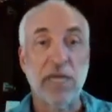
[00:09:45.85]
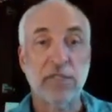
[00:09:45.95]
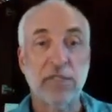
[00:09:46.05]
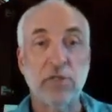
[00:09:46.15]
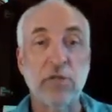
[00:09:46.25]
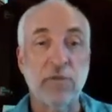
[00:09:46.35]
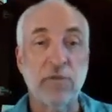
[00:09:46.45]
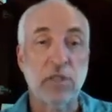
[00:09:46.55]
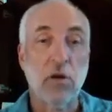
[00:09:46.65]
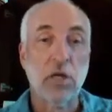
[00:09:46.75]
for minus
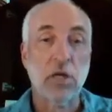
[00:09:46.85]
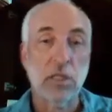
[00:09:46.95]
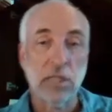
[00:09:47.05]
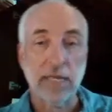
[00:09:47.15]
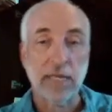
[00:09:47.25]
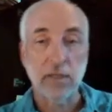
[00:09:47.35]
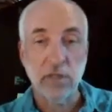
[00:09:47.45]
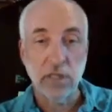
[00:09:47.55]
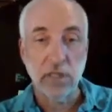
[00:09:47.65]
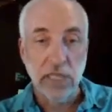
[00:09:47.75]
2 times the log
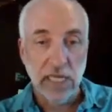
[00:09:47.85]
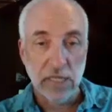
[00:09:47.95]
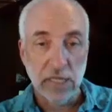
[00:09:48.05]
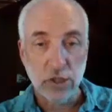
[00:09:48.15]
likelihood